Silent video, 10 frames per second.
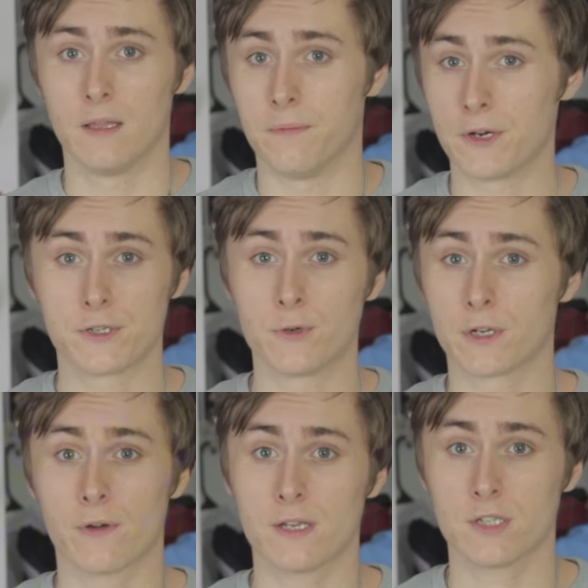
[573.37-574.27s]
They're doing a
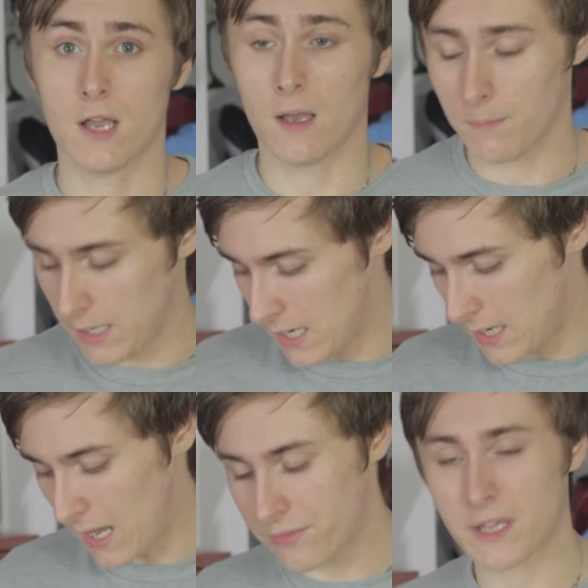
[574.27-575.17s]
great job. And
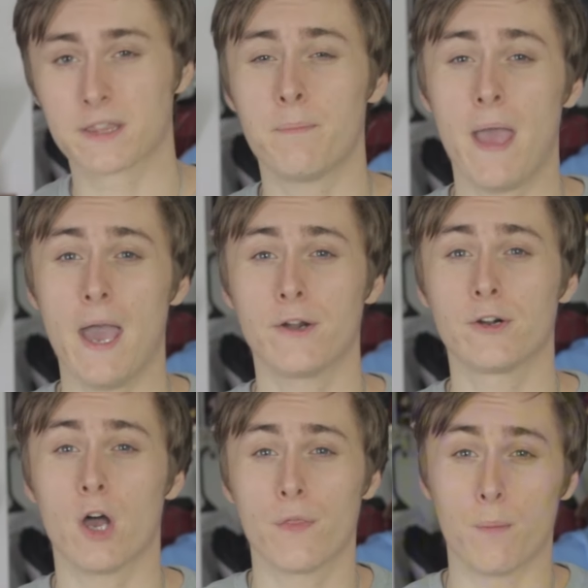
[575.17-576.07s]
I think the
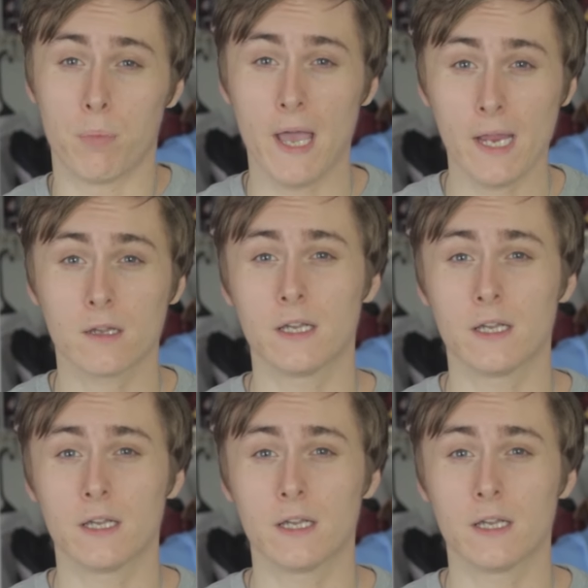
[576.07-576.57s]
pattern on the black,